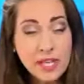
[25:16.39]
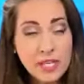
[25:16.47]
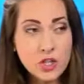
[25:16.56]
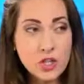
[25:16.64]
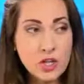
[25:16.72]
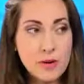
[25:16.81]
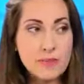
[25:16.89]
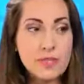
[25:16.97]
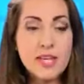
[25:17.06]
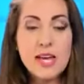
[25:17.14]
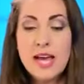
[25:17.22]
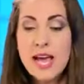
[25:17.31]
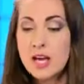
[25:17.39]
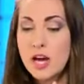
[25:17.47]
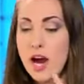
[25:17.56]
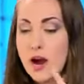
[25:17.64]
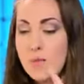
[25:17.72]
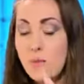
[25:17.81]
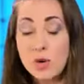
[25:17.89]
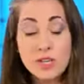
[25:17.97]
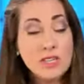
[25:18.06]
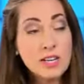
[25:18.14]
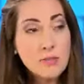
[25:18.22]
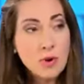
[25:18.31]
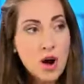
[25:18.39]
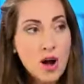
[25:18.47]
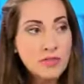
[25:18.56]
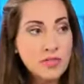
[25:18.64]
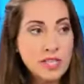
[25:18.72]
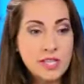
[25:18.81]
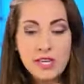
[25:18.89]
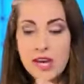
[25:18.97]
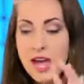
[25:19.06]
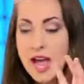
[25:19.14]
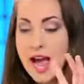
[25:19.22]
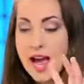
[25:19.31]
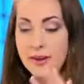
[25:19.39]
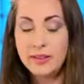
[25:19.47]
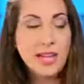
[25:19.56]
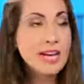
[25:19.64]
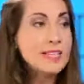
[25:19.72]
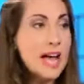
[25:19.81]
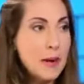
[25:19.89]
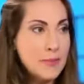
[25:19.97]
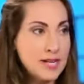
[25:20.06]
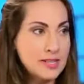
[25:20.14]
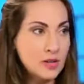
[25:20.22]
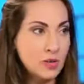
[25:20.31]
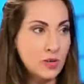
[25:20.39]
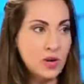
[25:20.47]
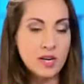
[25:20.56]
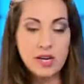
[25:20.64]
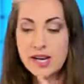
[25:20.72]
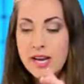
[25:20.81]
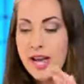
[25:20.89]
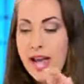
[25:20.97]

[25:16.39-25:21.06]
relationships were sick more often, had less happiness at work,